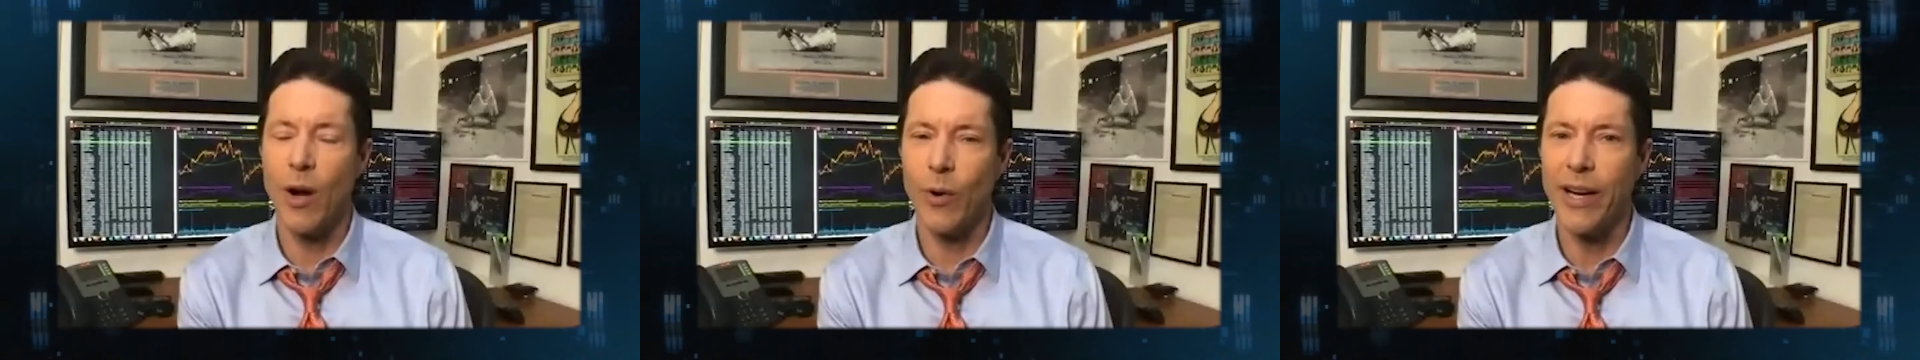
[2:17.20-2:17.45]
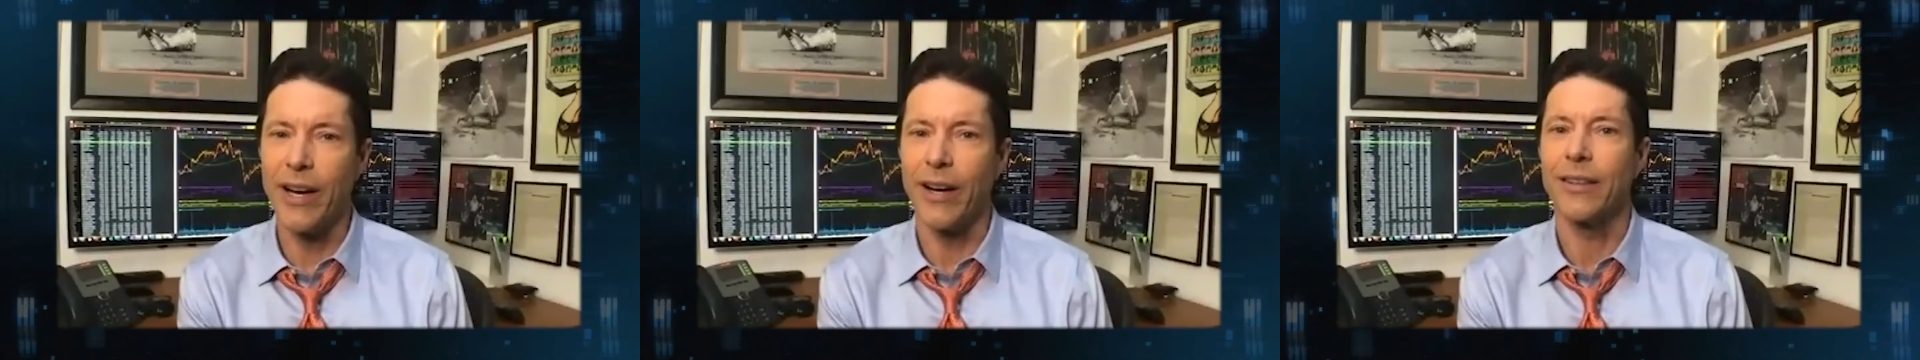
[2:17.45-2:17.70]
In
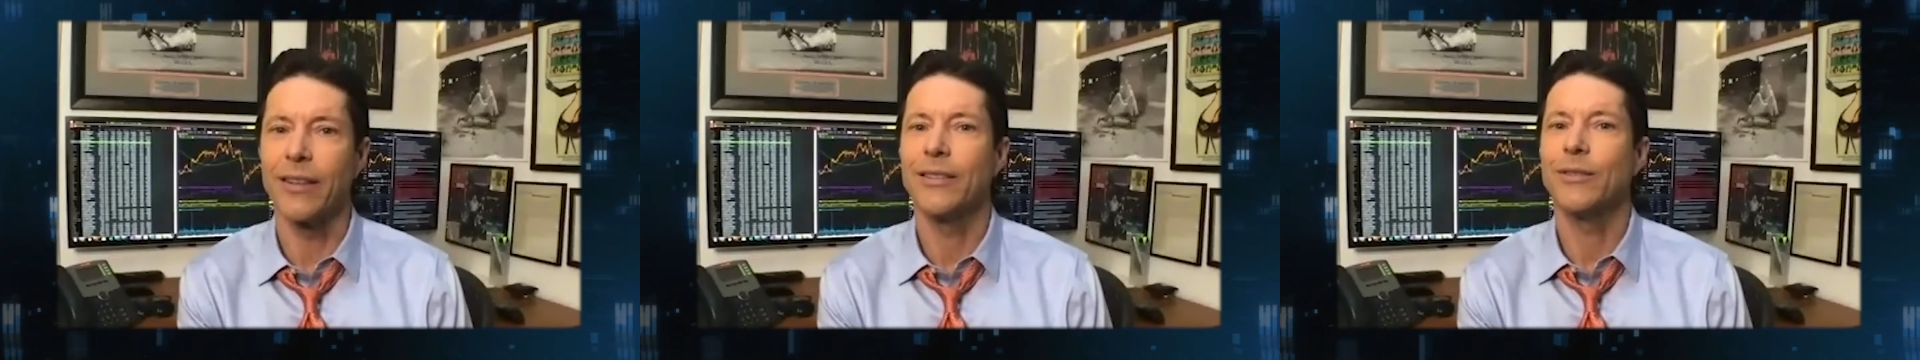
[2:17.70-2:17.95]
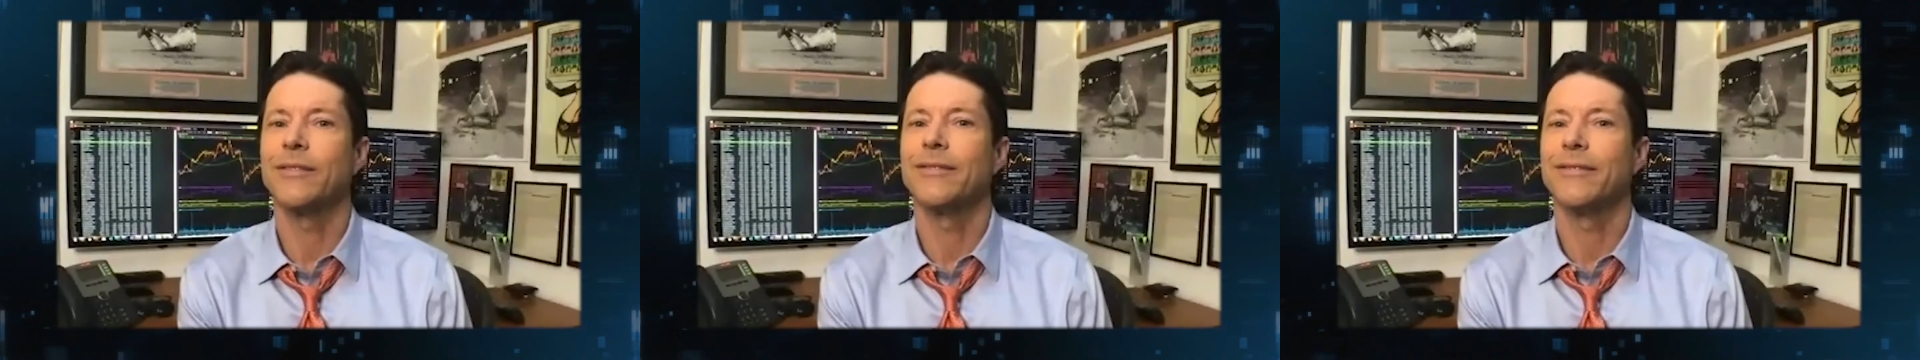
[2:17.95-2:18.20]
my
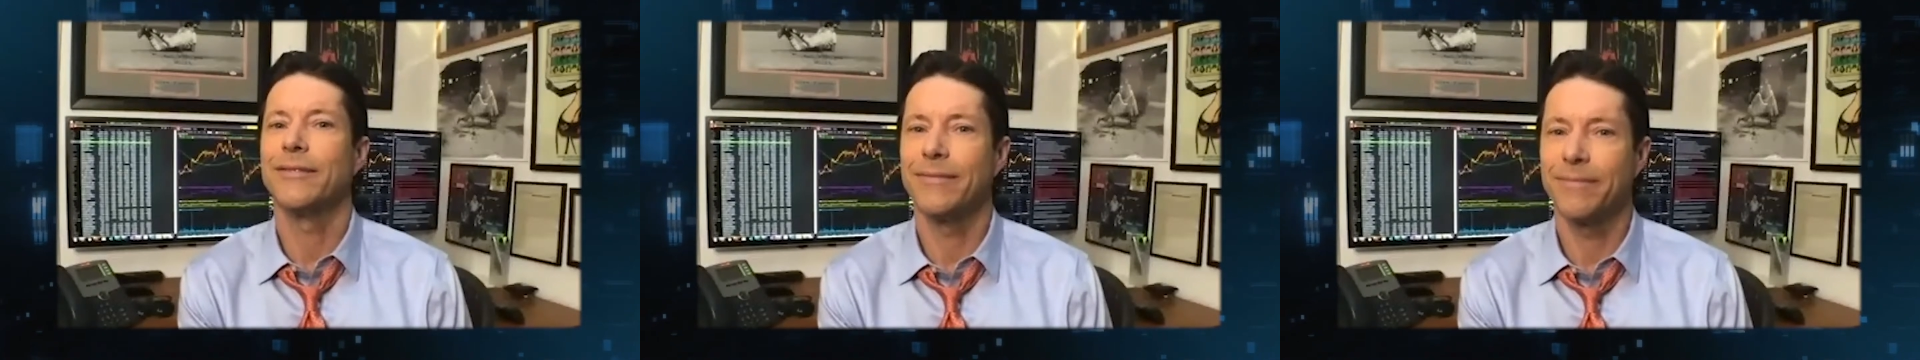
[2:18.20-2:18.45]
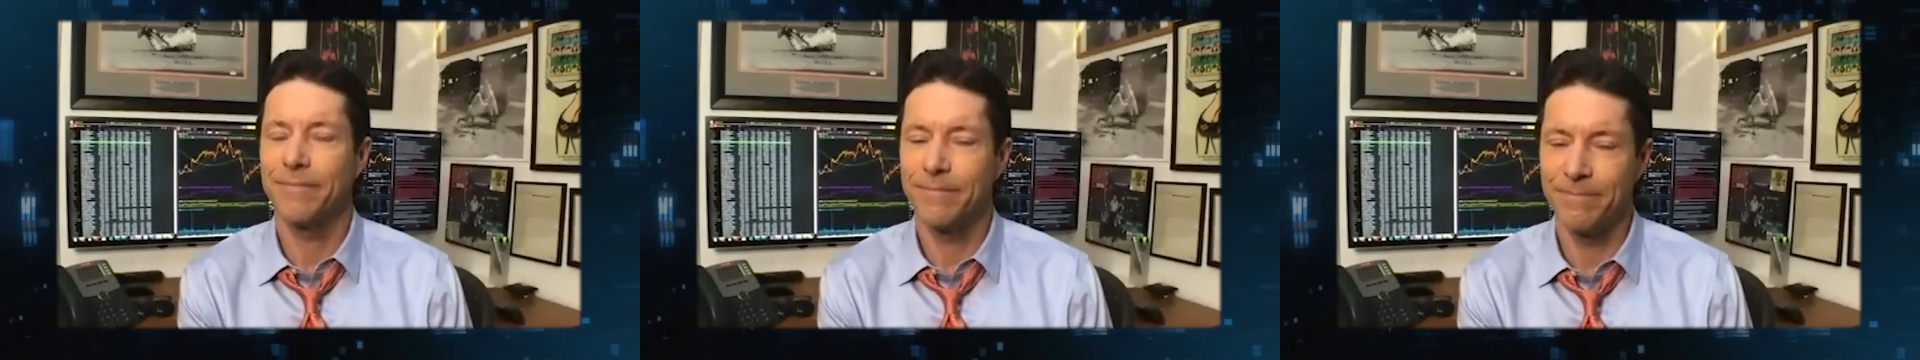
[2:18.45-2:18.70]
opinion,
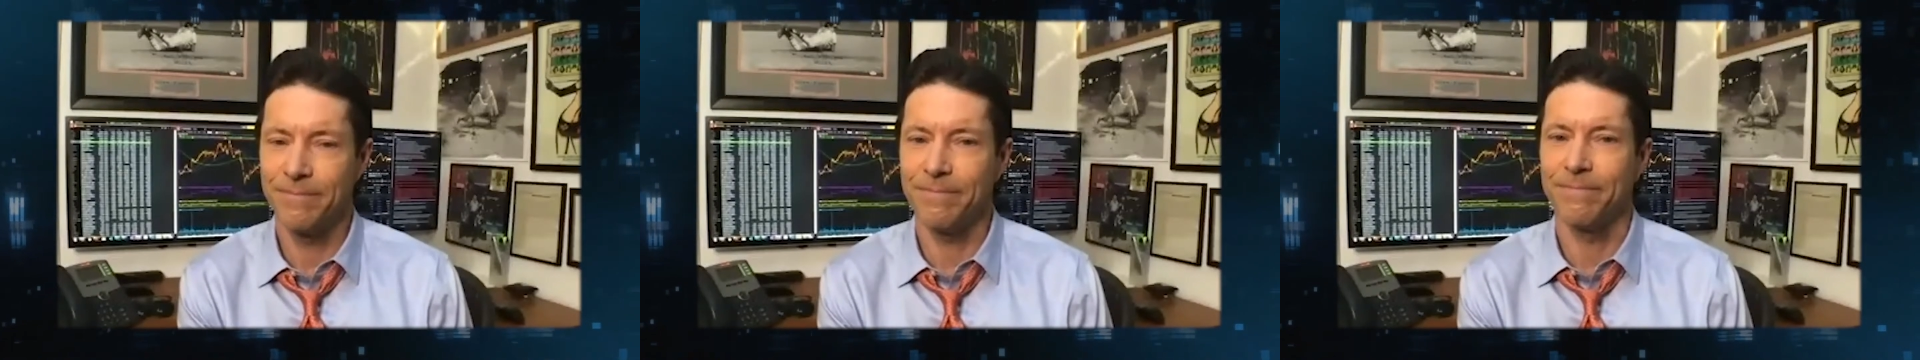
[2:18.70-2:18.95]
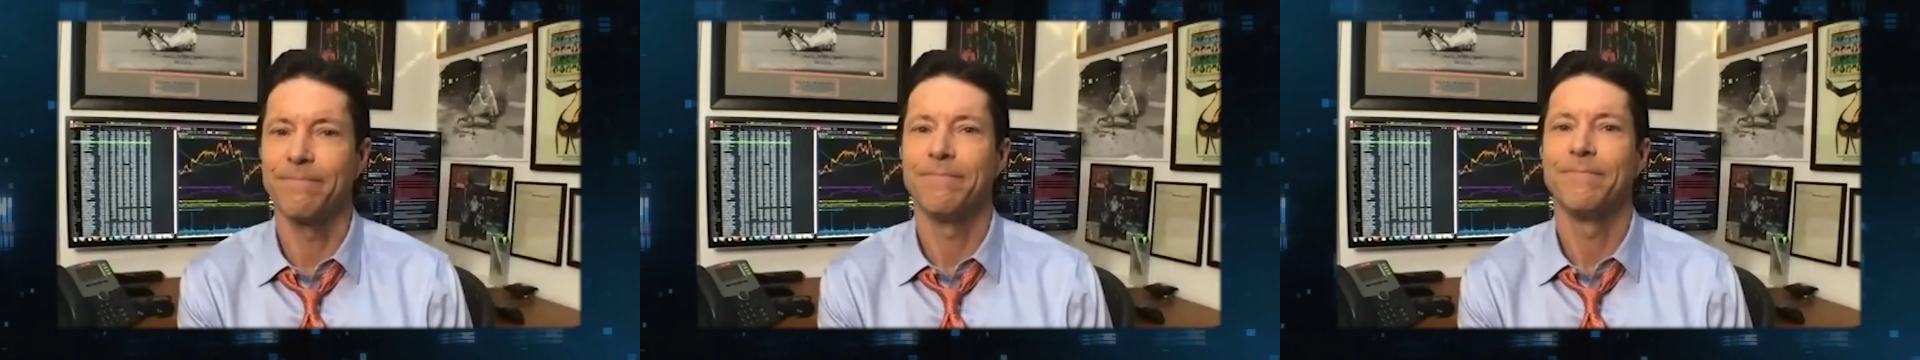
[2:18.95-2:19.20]
that
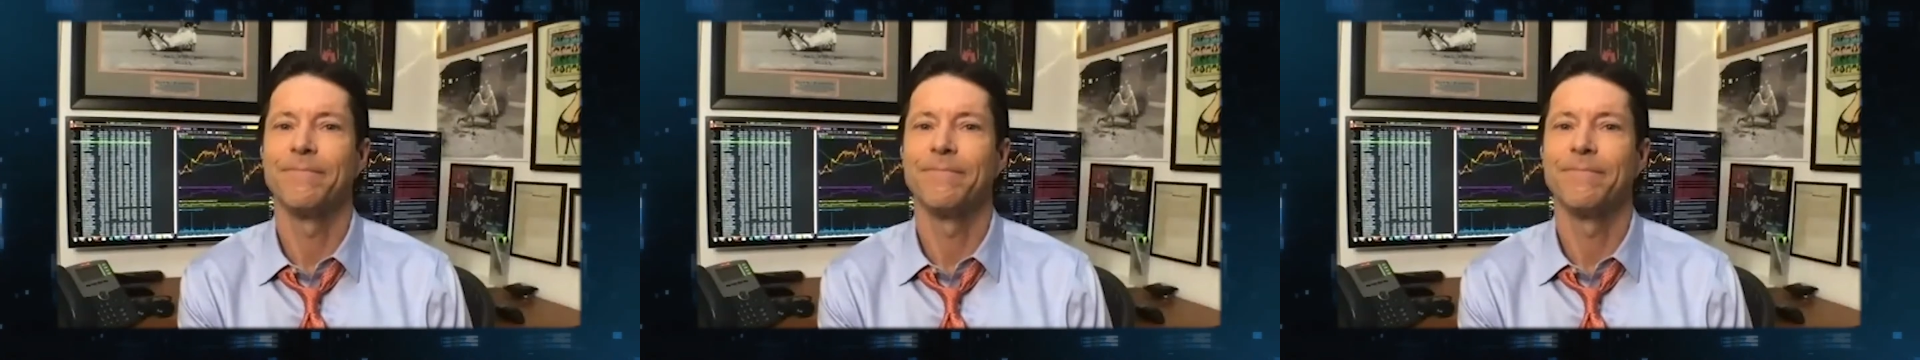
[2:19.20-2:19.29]
Jerome